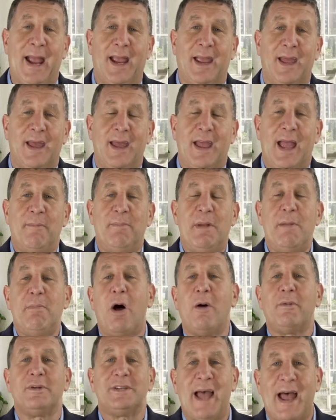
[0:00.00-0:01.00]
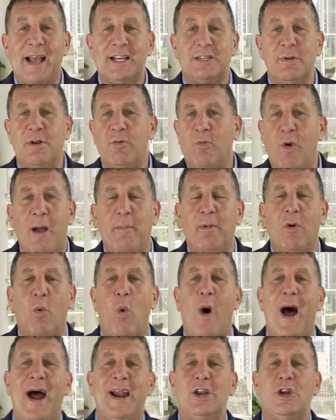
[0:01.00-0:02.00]
And people always ask me, Robert,
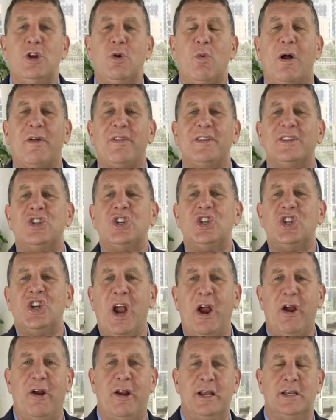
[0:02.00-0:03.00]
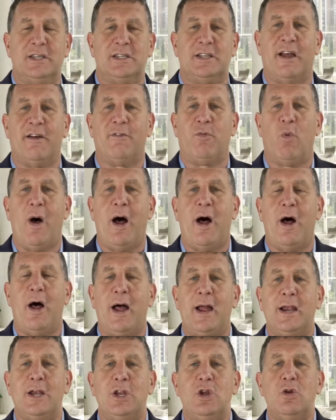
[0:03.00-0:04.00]
why do you do all this charity stuff?
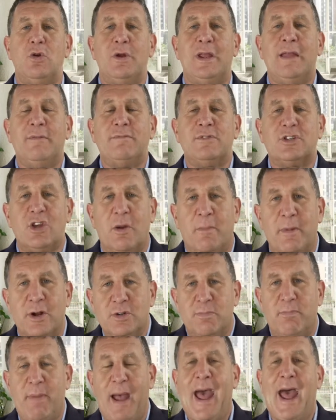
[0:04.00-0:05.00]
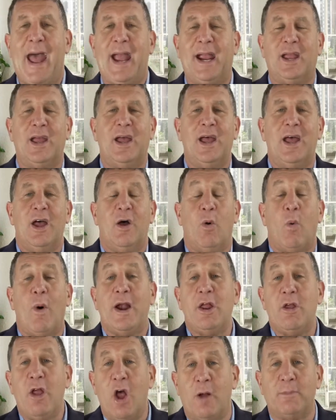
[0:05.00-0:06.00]
Why do you give so much back? Why
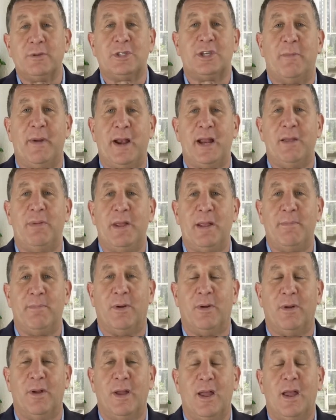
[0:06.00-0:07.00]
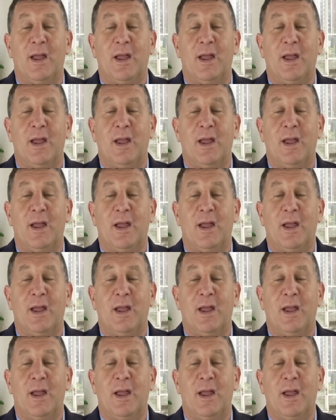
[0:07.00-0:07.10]
do you help so many people?